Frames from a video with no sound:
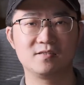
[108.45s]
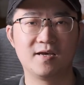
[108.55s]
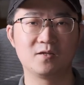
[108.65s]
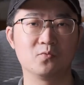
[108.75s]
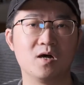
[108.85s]

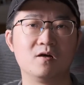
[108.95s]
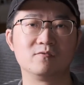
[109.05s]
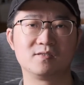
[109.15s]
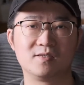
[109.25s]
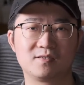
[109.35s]
at
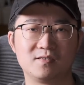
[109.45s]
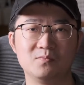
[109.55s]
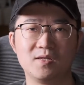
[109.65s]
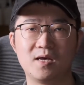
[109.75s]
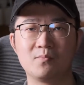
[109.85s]
160
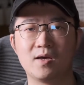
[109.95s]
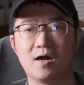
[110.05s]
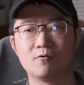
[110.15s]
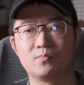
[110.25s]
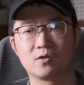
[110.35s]

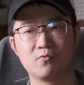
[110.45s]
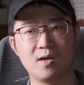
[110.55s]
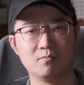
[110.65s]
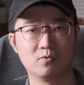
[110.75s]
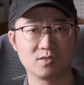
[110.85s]
mAh per
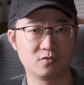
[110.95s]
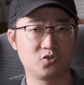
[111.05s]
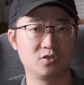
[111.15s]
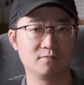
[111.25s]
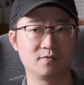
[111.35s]
gram was
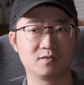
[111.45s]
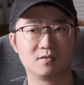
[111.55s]
achieved,